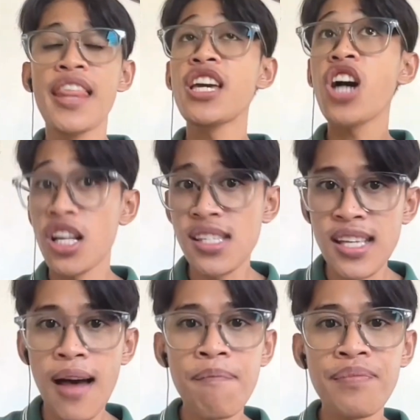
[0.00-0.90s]
the
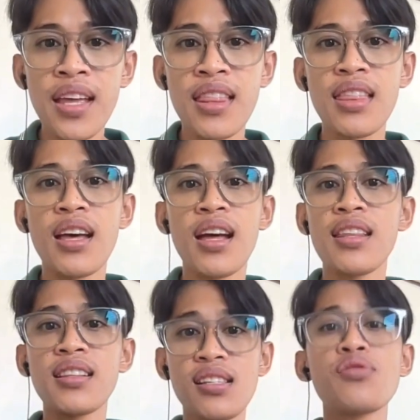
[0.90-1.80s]
concept
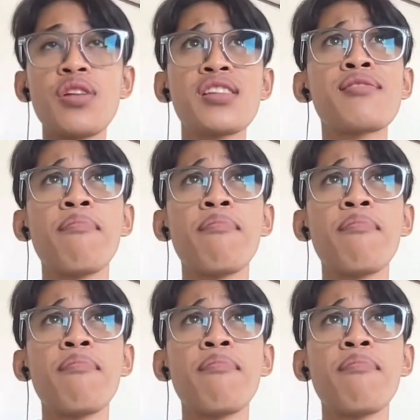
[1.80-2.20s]
that the students